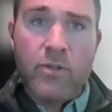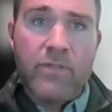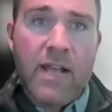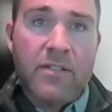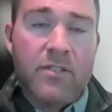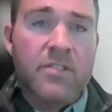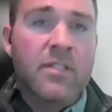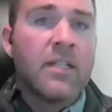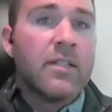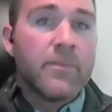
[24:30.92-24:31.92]
factors,
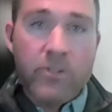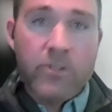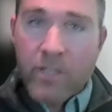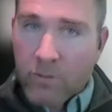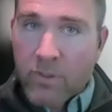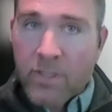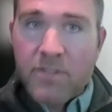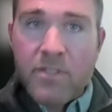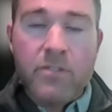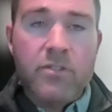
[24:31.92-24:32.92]
your
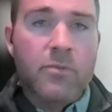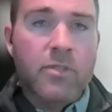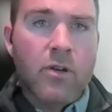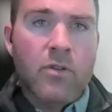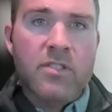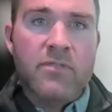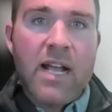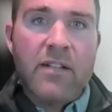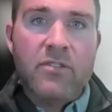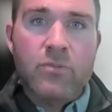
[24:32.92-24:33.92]
interleukins and your tumor necrosis
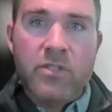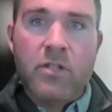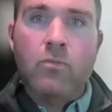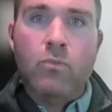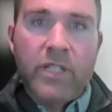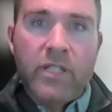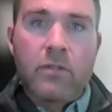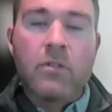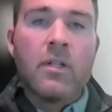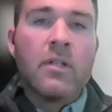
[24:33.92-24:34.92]
factors, which are
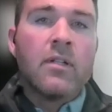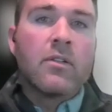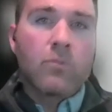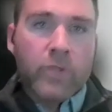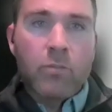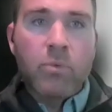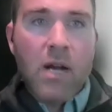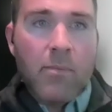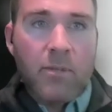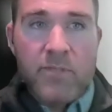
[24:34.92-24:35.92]
real
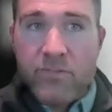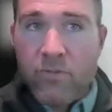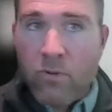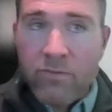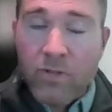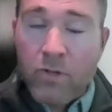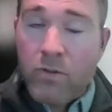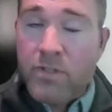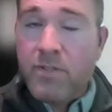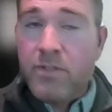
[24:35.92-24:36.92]
problems for
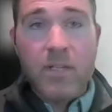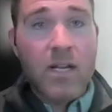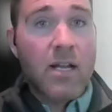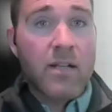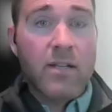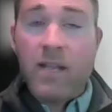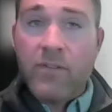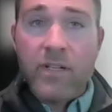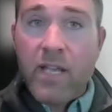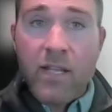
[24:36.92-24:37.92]
folks in an
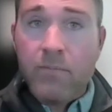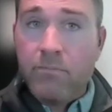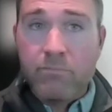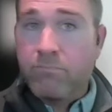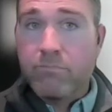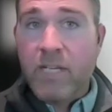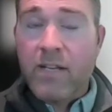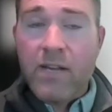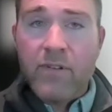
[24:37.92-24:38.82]
everyday kind